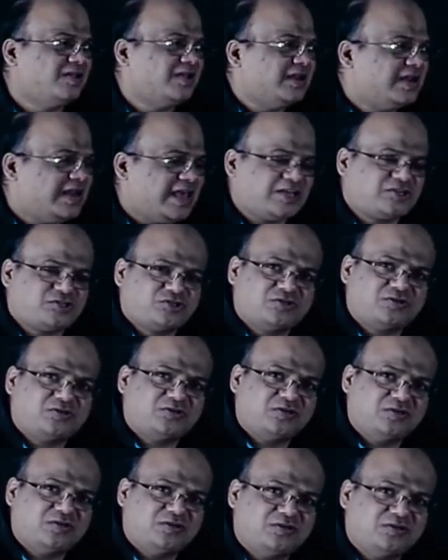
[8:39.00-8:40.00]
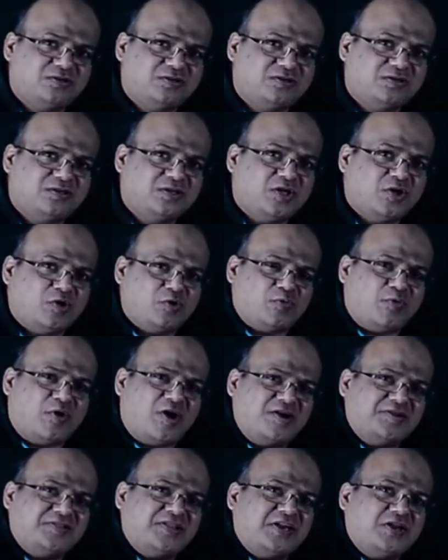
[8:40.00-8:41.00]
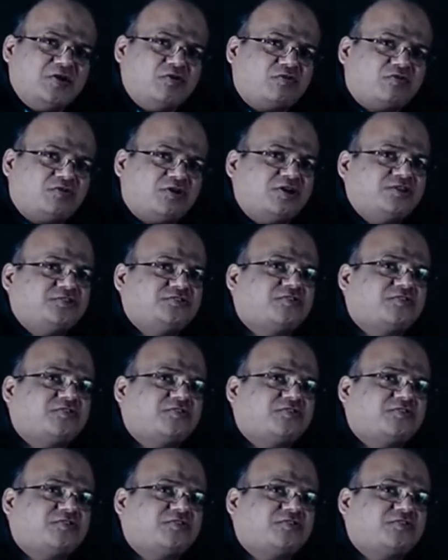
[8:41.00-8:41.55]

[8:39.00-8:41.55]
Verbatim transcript: Next, we want the neutrons